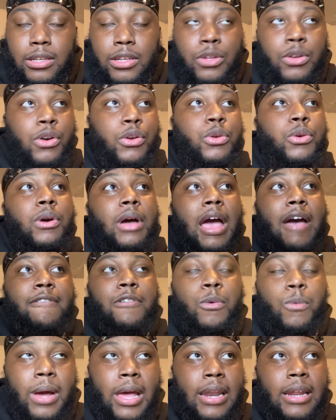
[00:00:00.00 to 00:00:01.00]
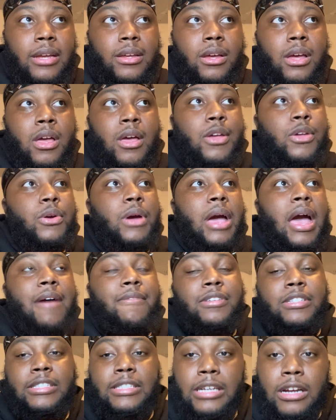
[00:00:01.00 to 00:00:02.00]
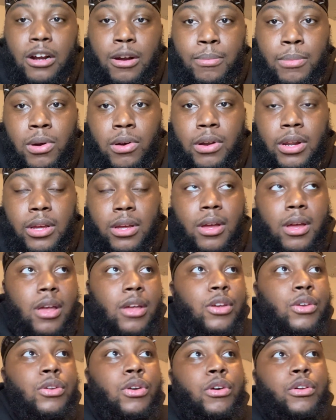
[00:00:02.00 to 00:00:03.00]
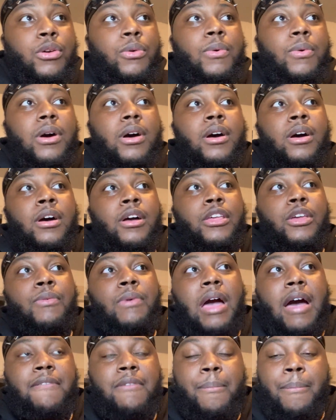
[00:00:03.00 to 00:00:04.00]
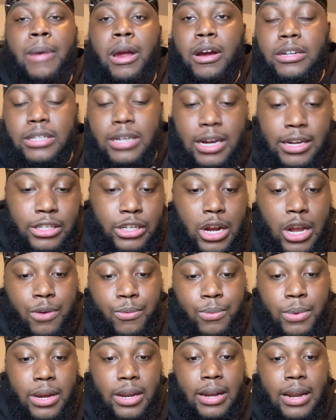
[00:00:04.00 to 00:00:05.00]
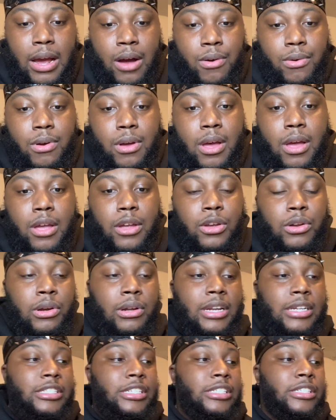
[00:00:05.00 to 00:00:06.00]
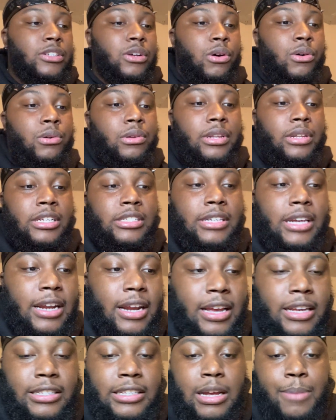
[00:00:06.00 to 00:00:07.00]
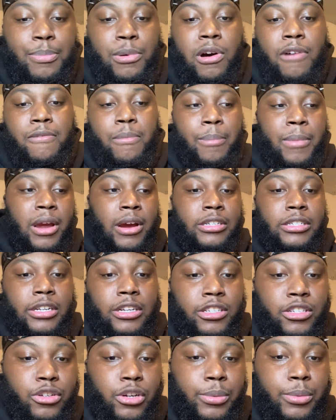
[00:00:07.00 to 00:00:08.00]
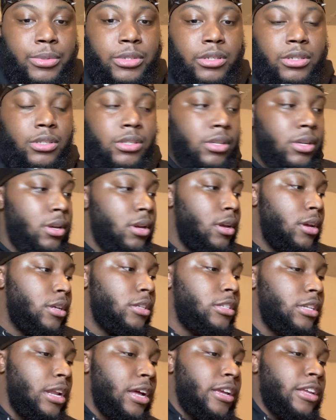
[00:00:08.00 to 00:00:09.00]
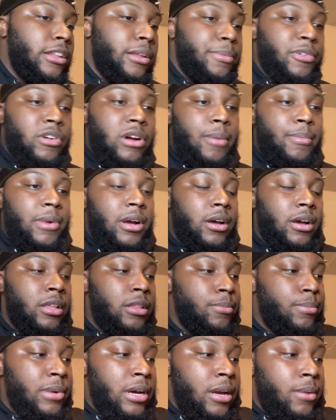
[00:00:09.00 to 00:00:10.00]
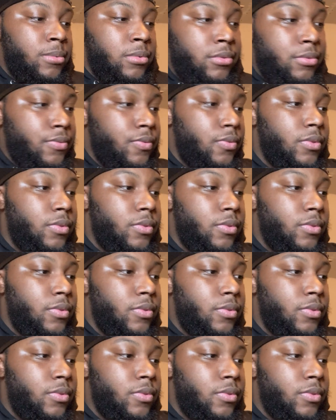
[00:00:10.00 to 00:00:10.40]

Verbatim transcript: You know, you would have a wedding, you would have a ceremony, you know, you would uh, you would have a marriage contract written out. You know, let's just go. Let's get an example of a marriage in the scriptures. So, like, let me grab my other Bible.